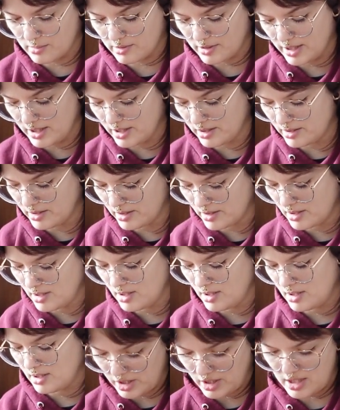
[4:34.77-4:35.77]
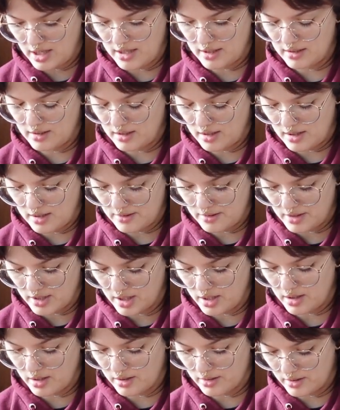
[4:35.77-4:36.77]
breeds. And I
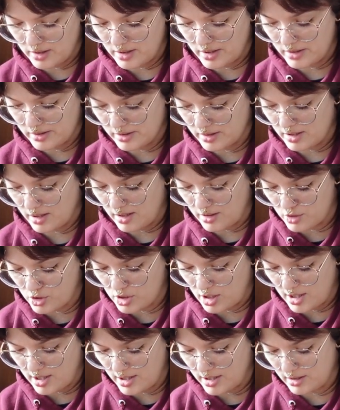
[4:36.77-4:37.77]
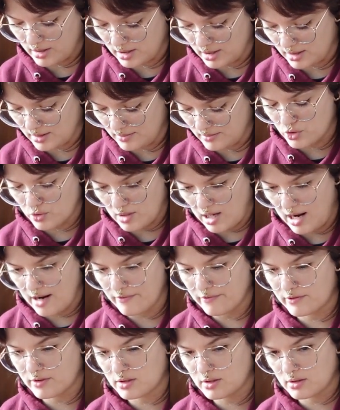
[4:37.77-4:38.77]
think that it's that shine, that
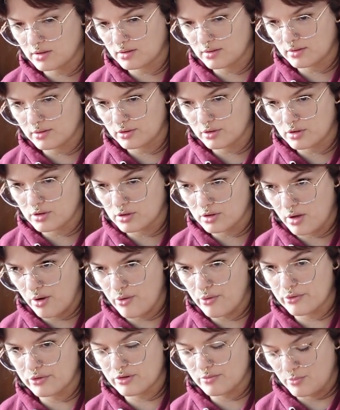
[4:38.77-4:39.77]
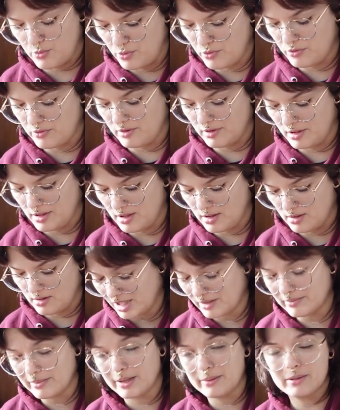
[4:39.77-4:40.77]
draft so smoothly.
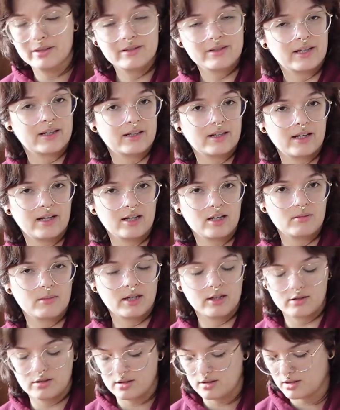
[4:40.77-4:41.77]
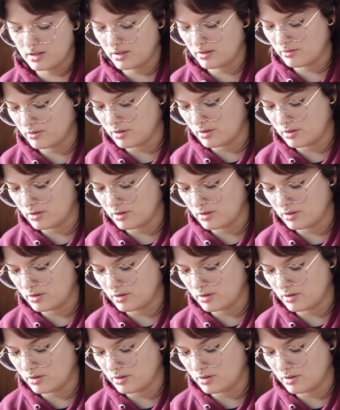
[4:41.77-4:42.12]
And maybe it's got a higher micron count